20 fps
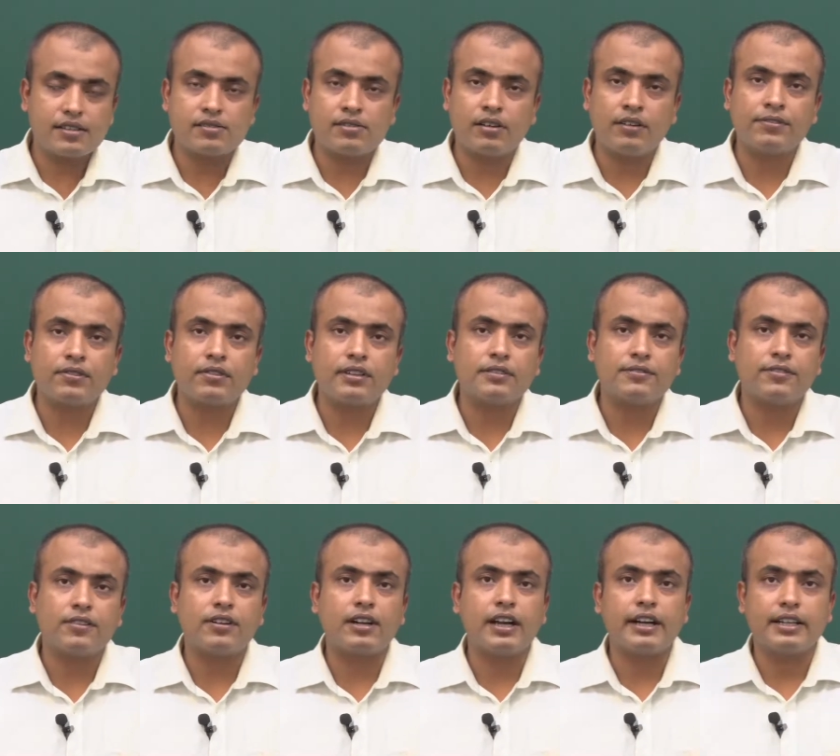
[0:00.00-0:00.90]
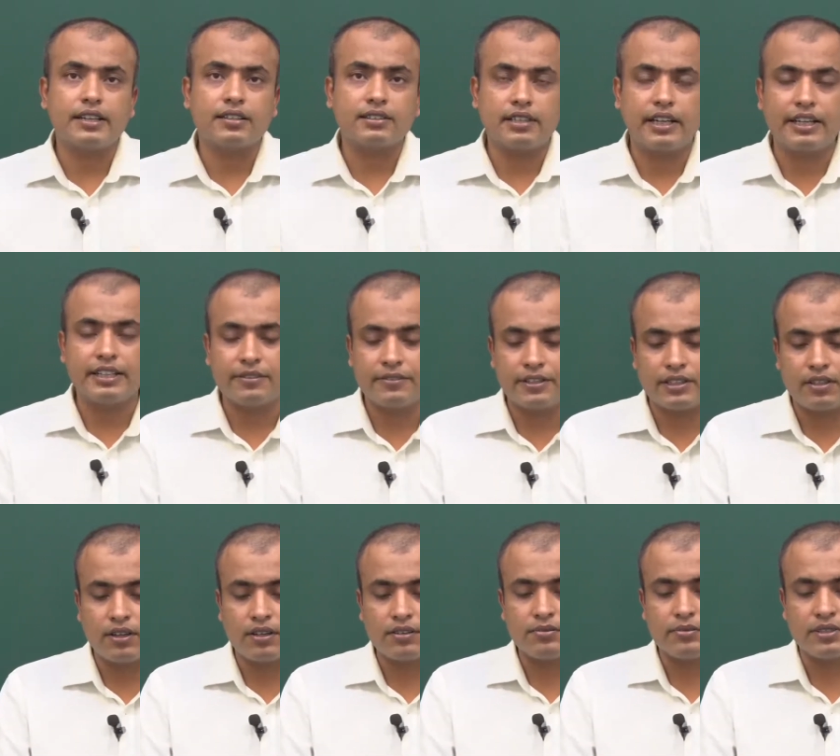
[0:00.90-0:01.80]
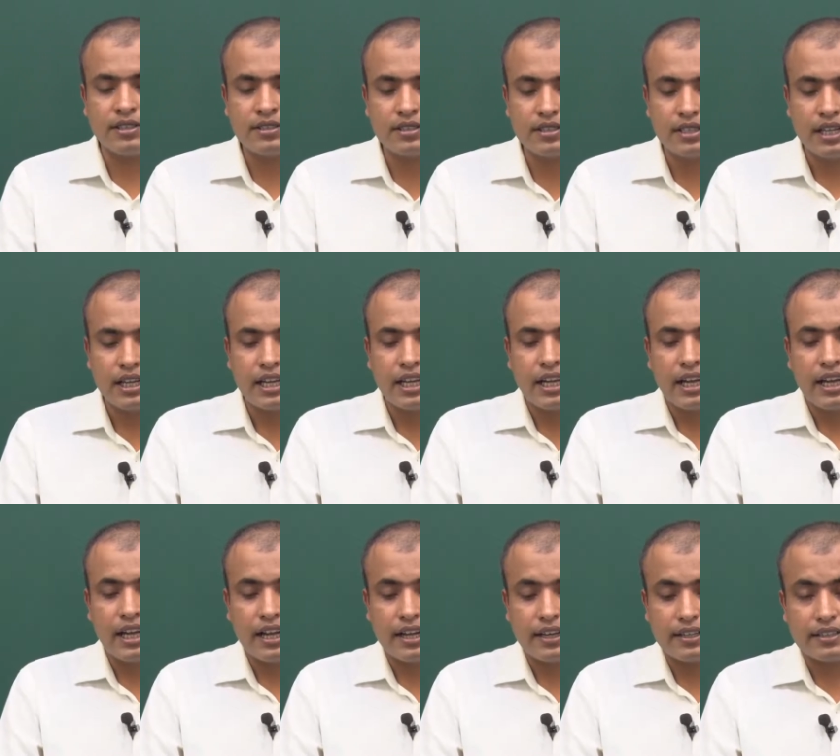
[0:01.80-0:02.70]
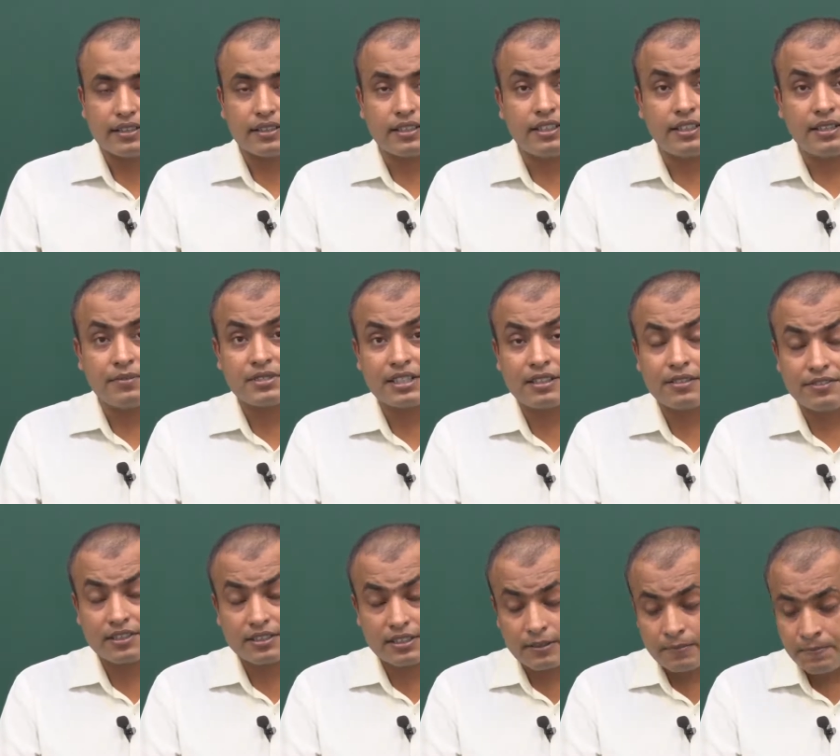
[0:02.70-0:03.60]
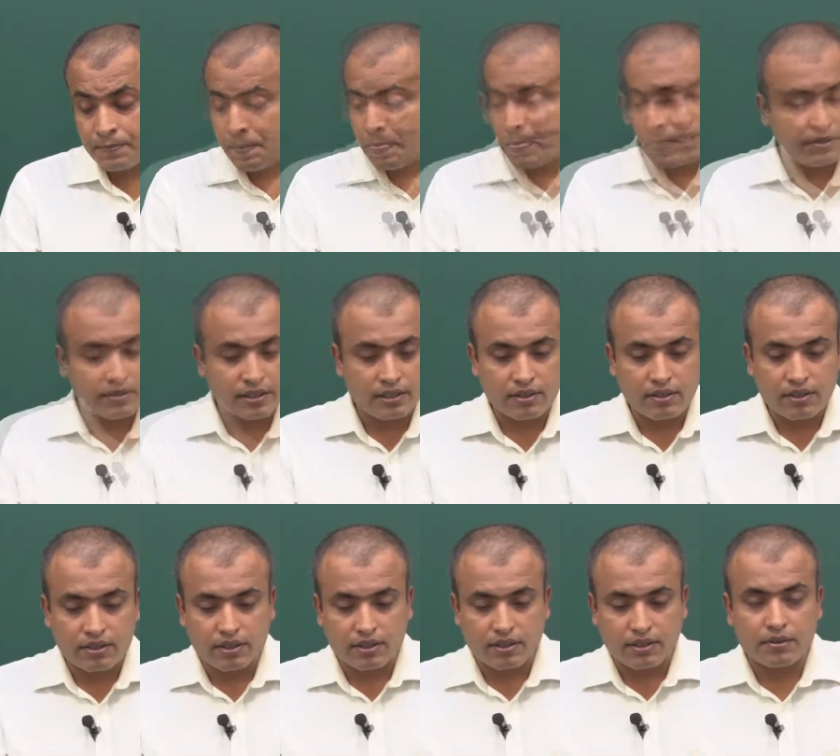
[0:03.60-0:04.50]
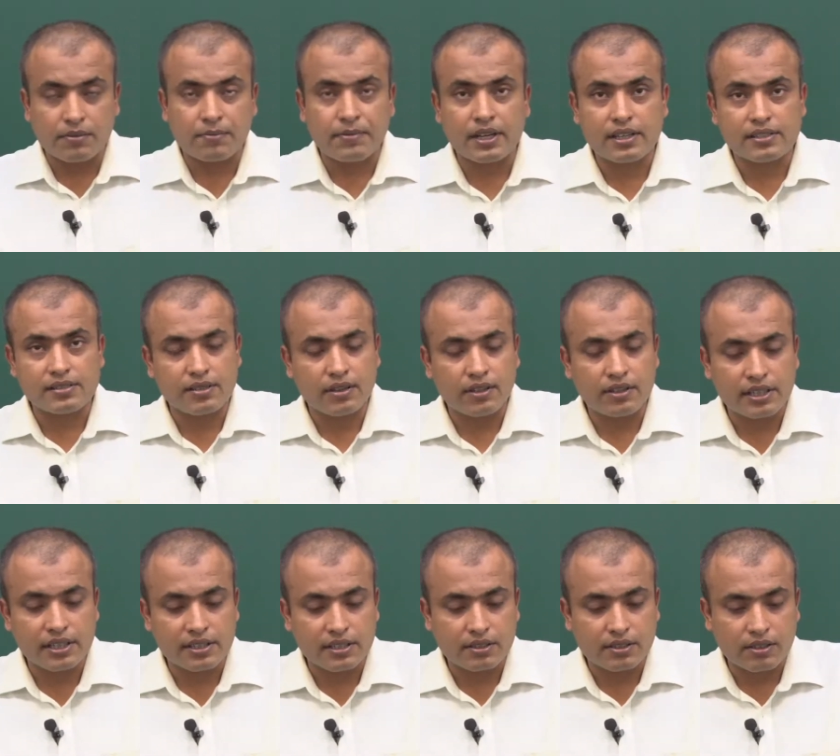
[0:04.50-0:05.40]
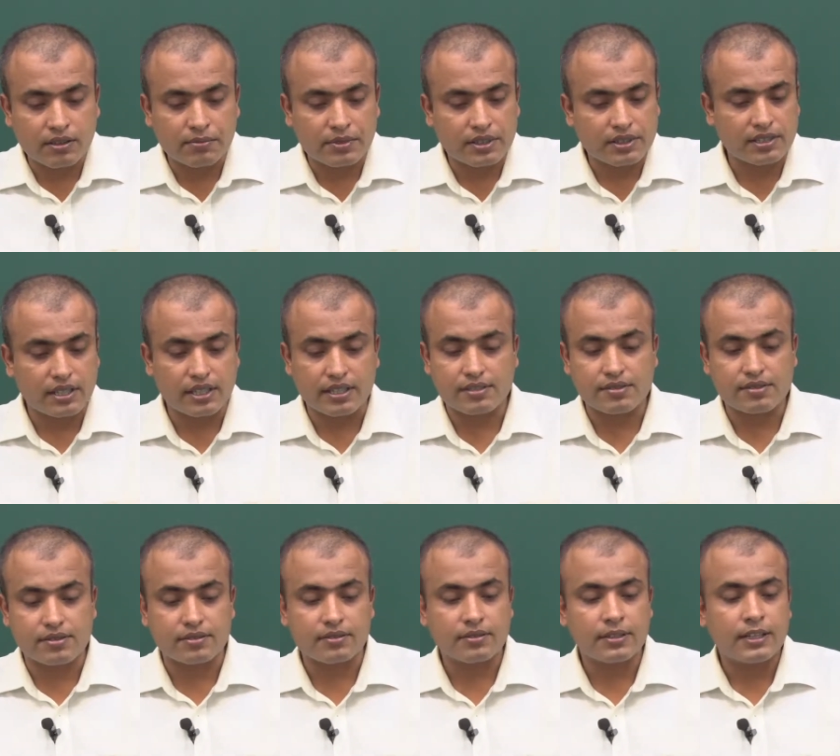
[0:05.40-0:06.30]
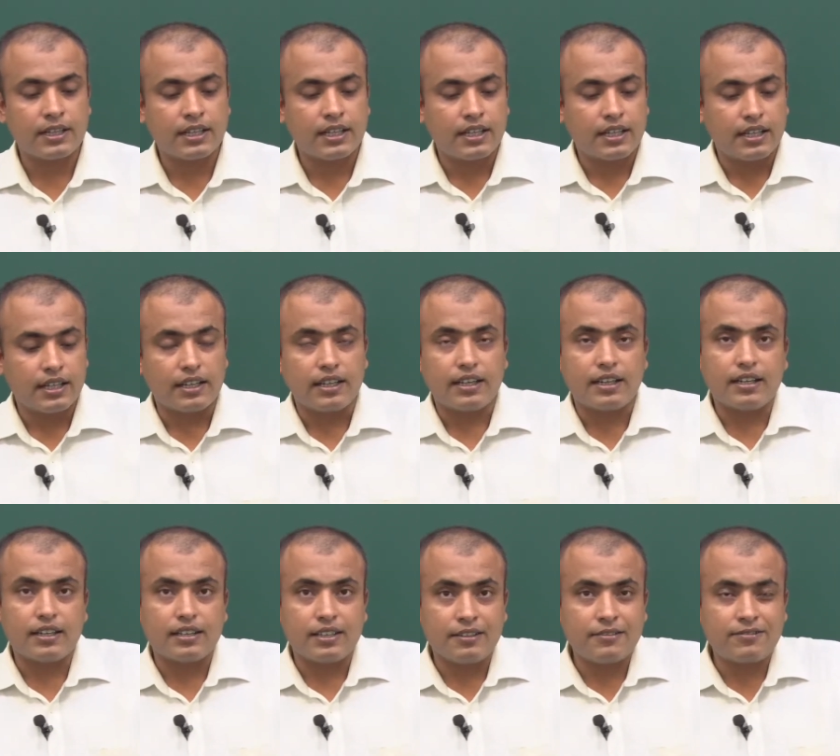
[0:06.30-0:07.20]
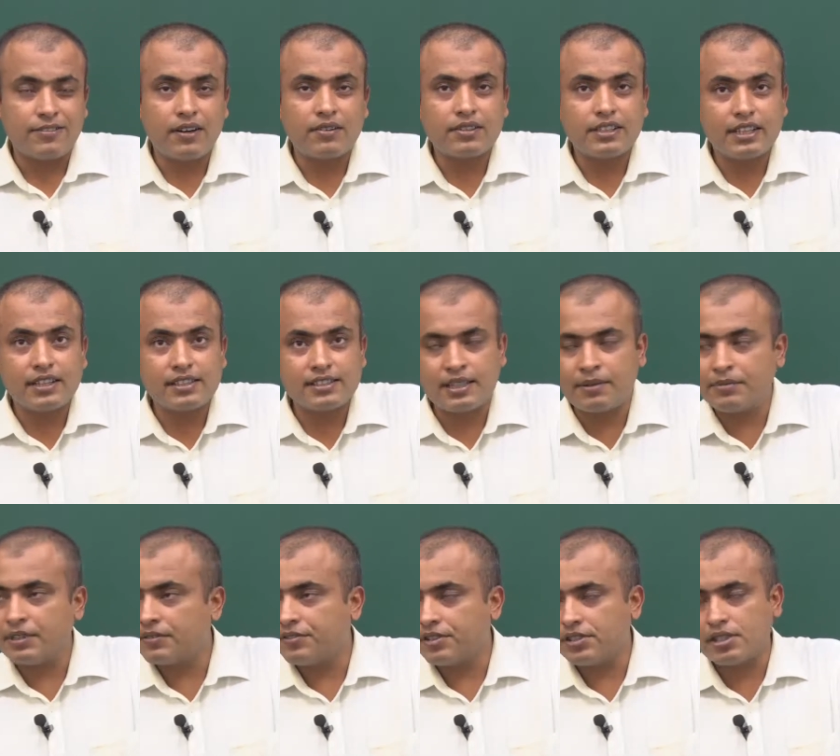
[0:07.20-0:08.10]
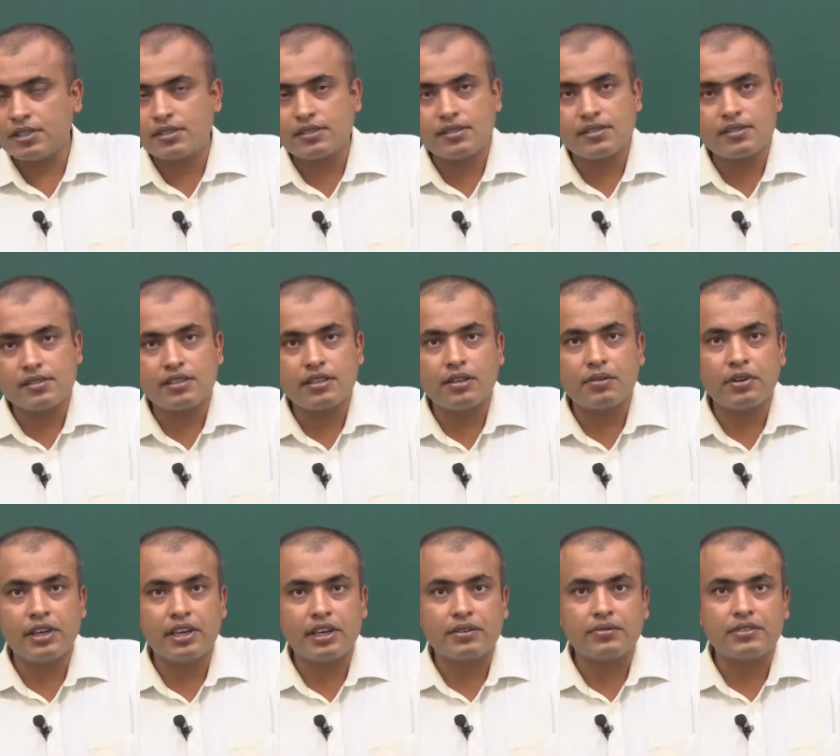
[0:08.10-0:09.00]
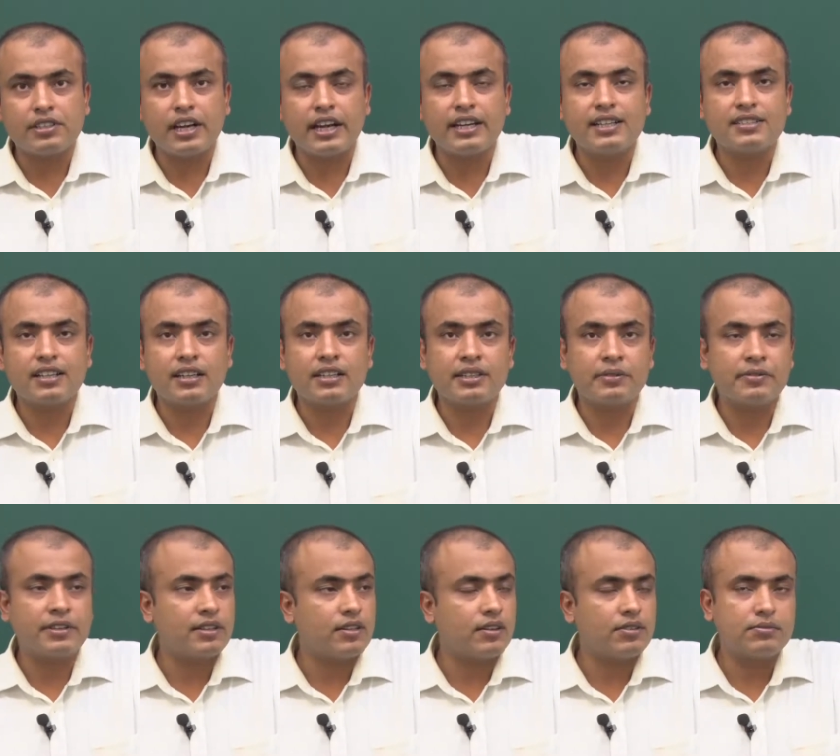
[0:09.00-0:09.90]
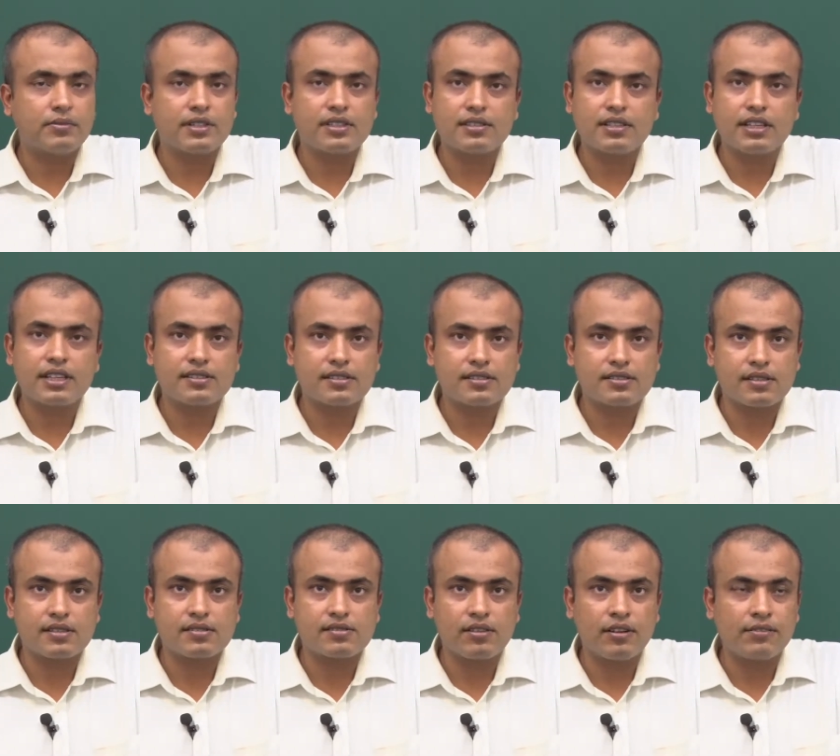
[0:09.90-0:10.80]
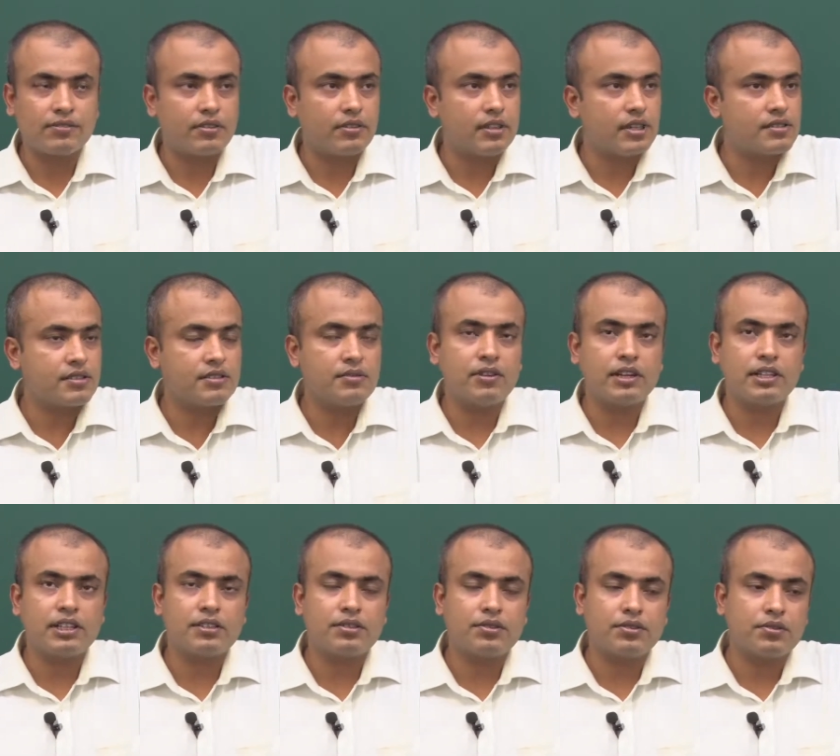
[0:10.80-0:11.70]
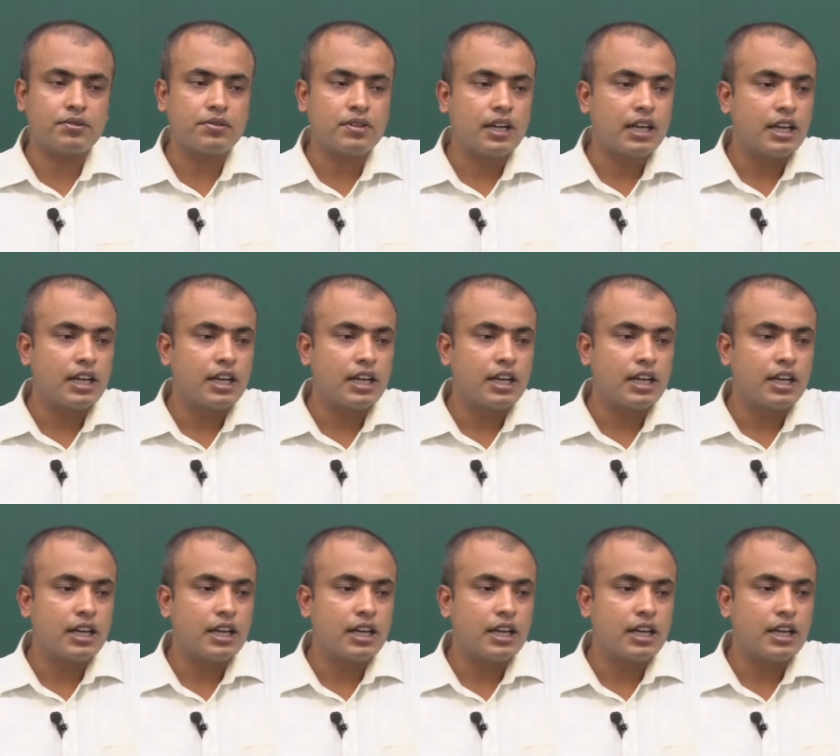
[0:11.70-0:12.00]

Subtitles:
software for writing scientific documents, and he himself is a Turing Prize laureate in computer science. So he found there are some deficiencies in the way we write scientific documents in existing software. So he wanted to